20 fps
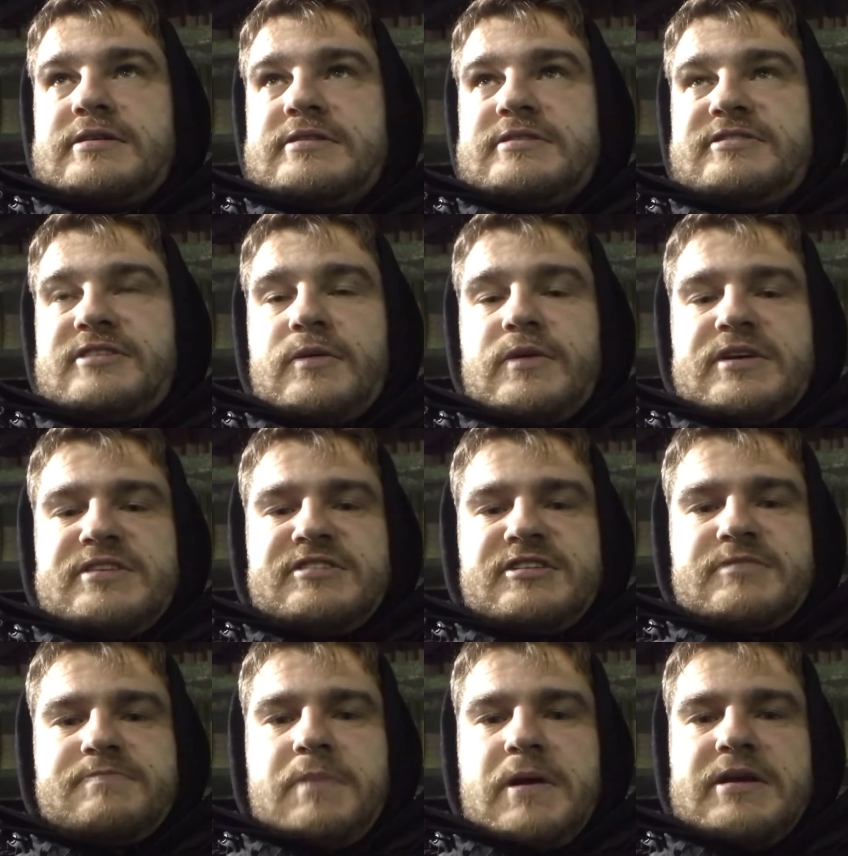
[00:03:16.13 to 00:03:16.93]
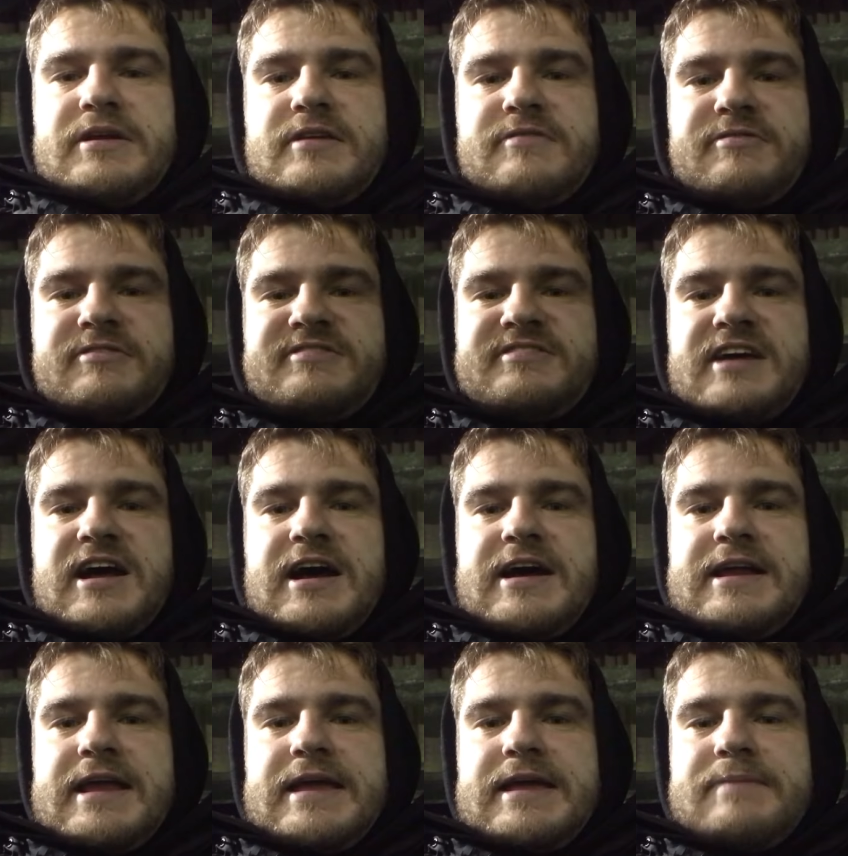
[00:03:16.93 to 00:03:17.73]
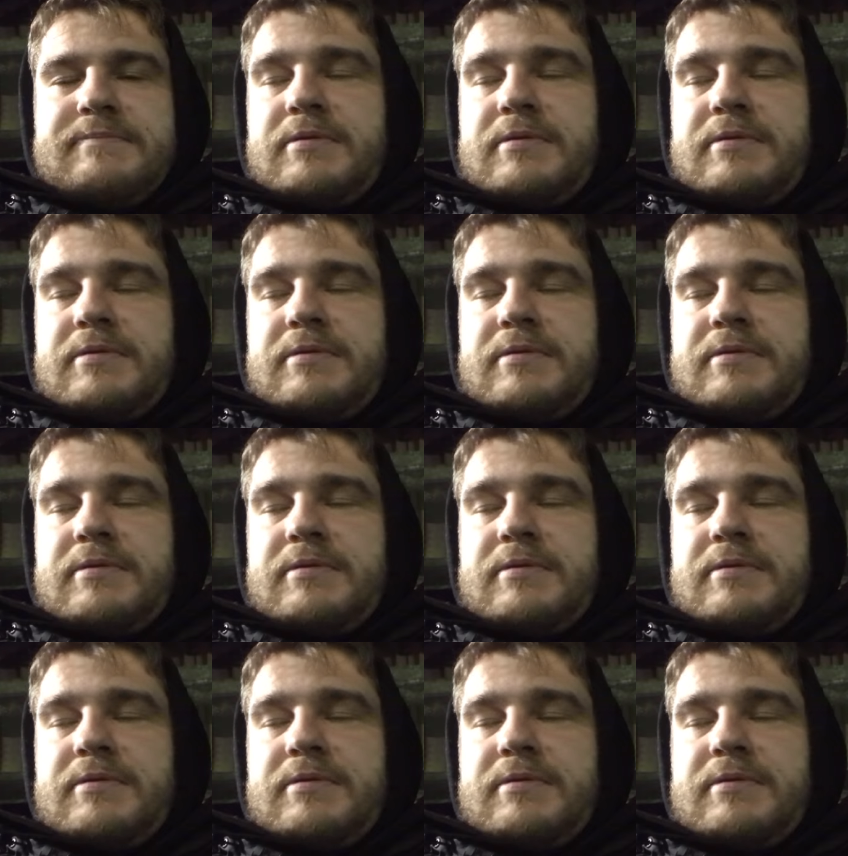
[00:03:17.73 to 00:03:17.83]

so he's suspended for Saturday.